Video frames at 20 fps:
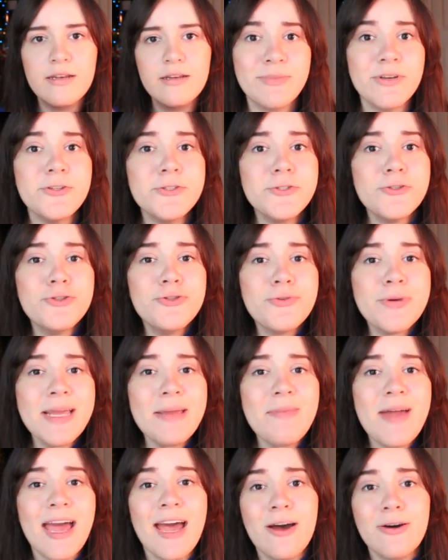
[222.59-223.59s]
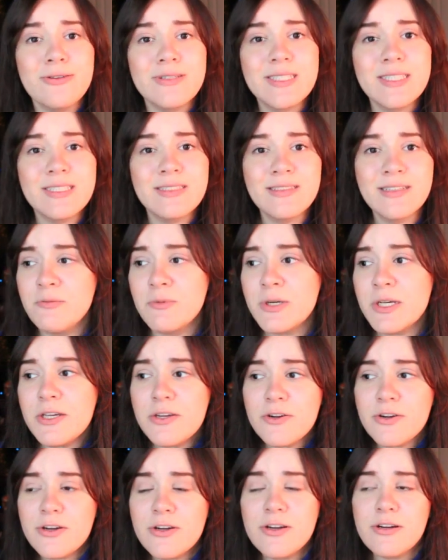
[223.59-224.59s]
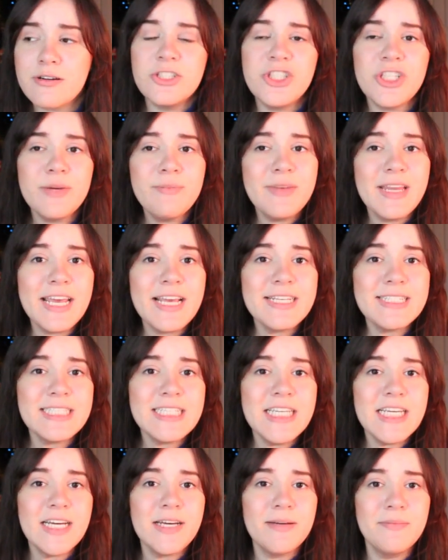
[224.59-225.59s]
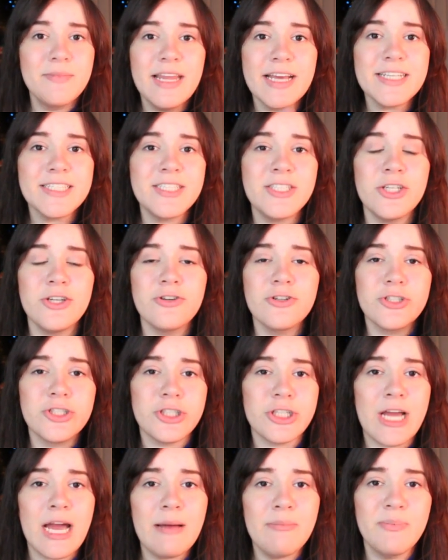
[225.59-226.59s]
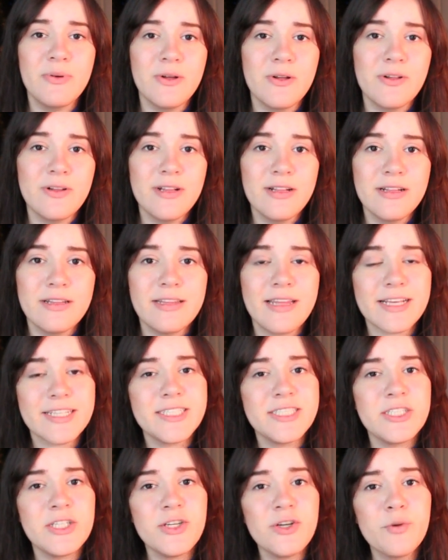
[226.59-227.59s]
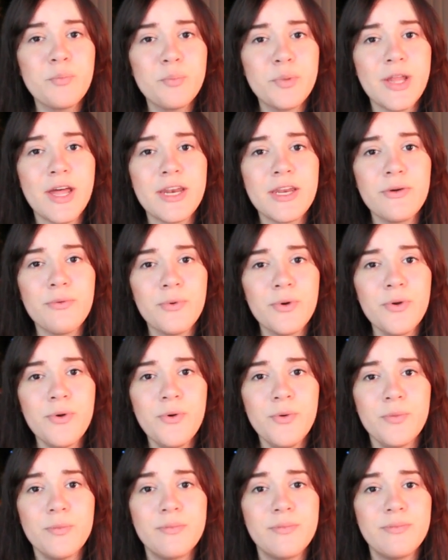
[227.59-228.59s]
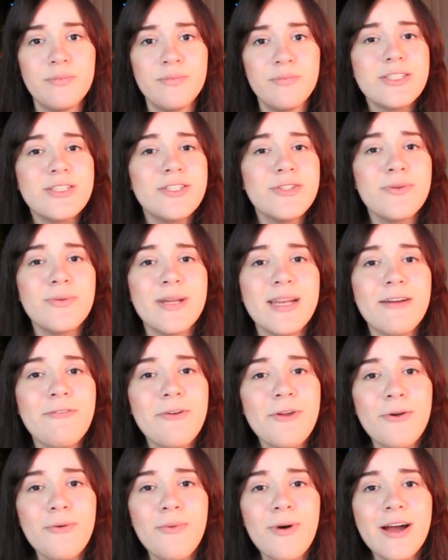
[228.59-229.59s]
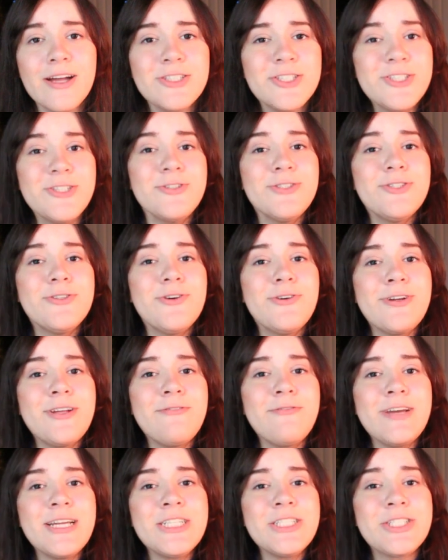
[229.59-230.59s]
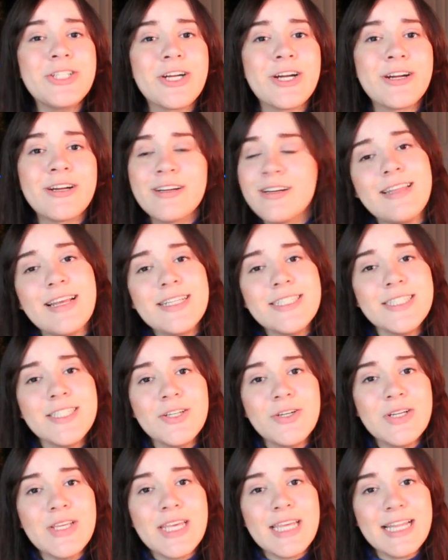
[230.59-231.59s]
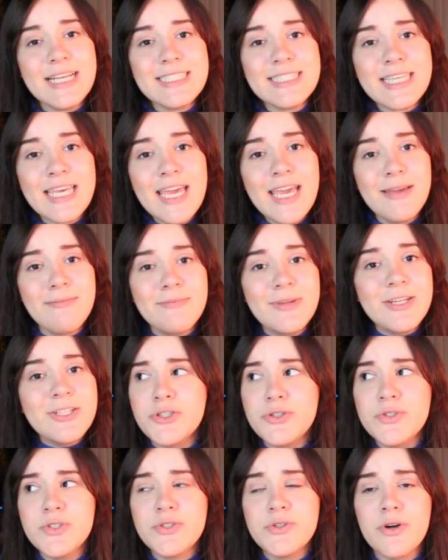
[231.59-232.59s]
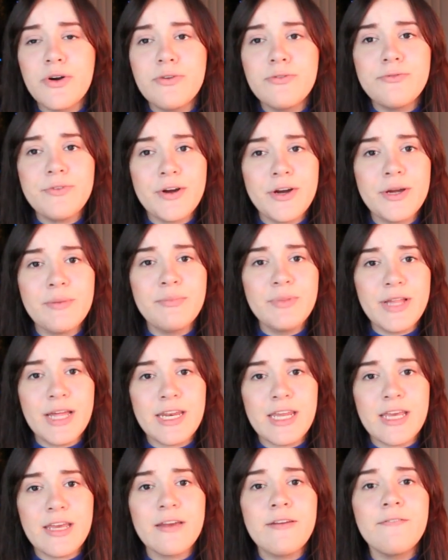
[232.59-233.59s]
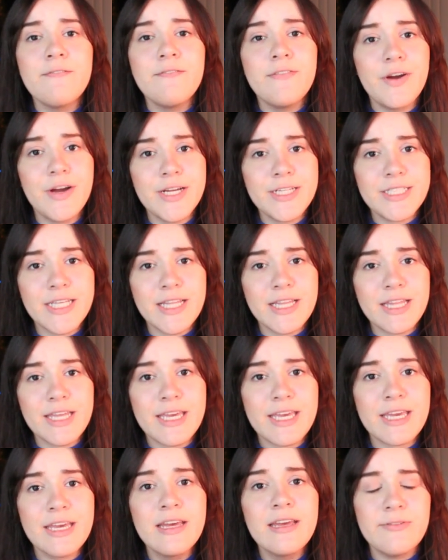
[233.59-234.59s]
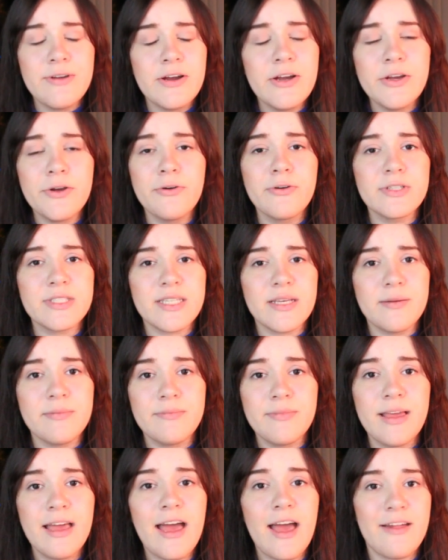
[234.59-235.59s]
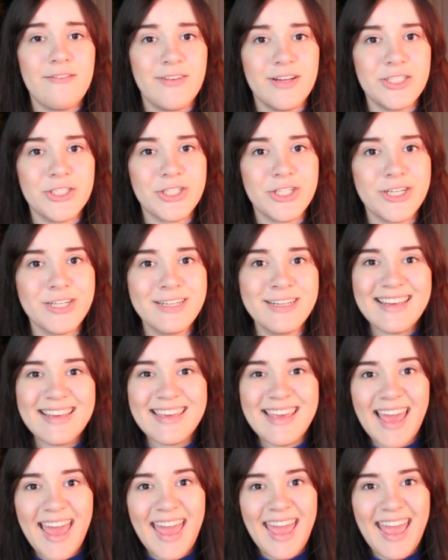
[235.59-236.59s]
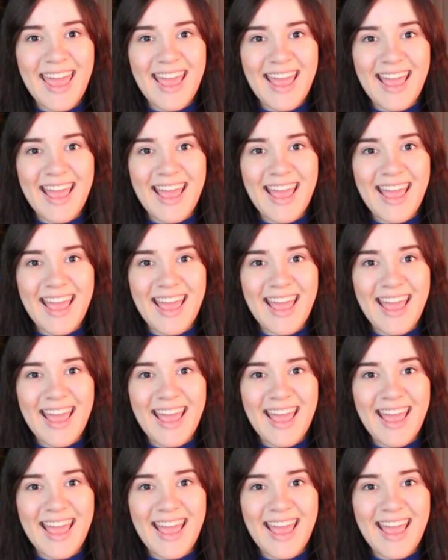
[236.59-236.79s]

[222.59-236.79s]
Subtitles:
Build your dream house. Put your gymnasium next to your chapel, next to your bloody room. Do whatever you want. Choose your own adventure. That's literally this game. Choose your own very bloody, very deadly, very gruesome adventure. Yay!